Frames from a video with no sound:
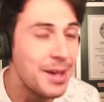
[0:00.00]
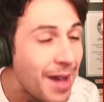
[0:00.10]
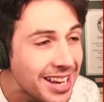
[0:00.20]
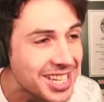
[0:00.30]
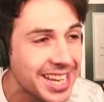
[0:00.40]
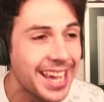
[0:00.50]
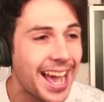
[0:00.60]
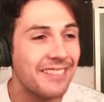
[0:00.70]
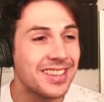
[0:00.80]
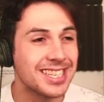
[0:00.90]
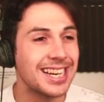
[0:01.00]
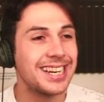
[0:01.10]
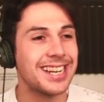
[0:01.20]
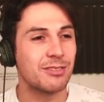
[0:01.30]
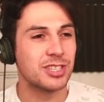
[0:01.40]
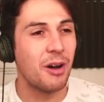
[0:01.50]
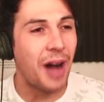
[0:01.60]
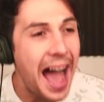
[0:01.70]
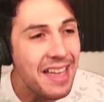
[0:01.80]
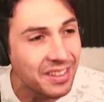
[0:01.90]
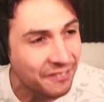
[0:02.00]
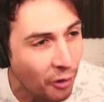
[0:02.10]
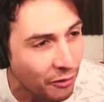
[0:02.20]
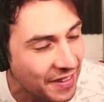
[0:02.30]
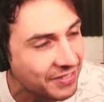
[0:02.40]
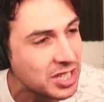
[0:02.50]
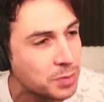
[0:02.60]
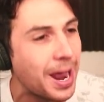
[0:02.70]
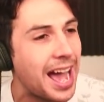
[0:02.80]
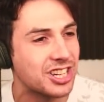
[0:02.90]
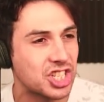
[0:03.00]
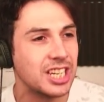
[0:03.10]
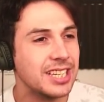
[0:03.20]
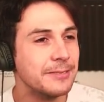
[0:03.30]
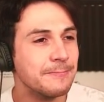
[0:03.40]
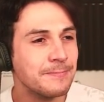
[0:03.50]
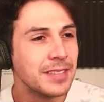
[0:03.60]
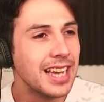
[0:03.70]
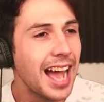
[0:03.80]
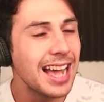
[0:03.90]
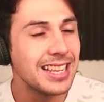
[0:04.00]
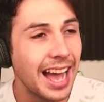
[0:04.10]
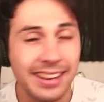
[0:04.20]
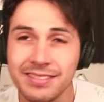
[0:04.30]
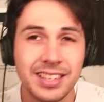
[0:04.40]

here. Managing to kick out the Selena Del Sol and the 450 splash. And